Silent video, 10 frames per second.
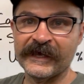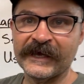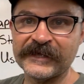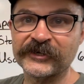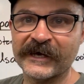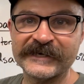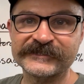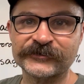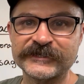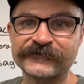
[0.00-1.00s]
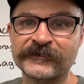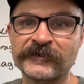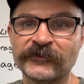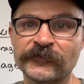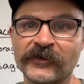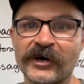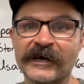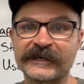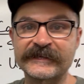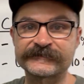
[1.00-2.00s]
Hey there guys, Chris from the Volt
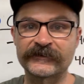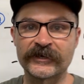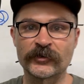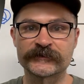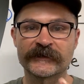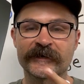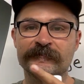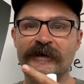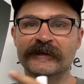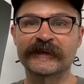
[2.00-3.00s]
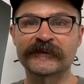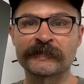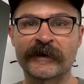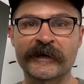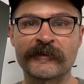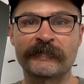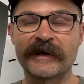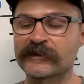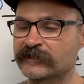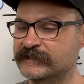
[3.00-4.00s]
Vlog. In this video we're talking about lithium-ion
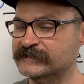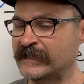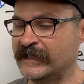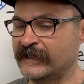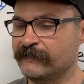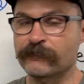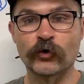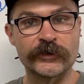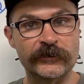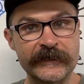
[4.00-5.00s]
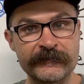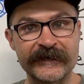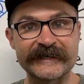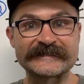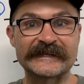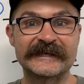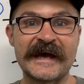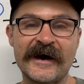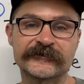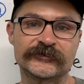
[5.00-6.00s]
batteries for your e-bikes and
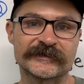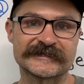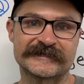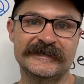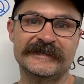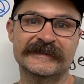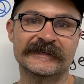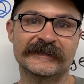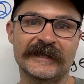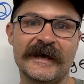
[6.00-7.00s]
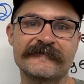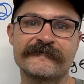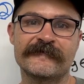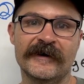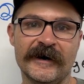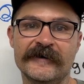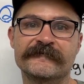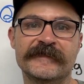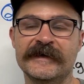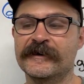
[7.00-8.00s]
how to extend the life
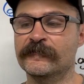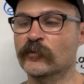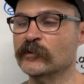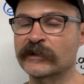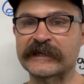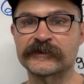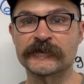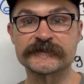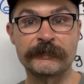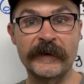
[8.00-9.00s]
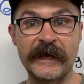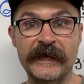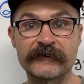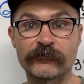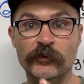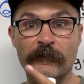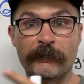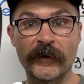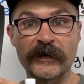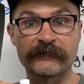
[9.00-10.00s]
of them. We want to get the most bang for a
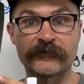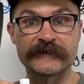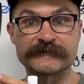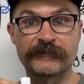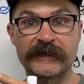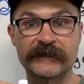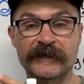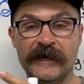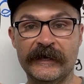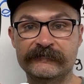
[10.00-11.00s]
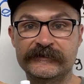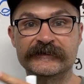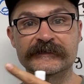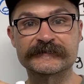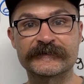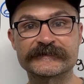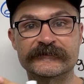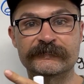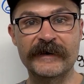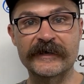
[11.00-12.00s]
buck for these big, heavy,
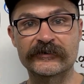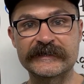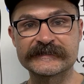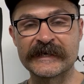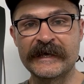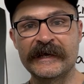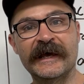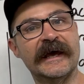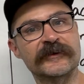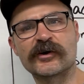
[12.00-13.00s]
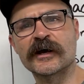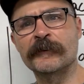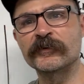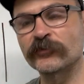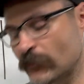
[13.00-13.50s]
expensive batteries, and there are a couple of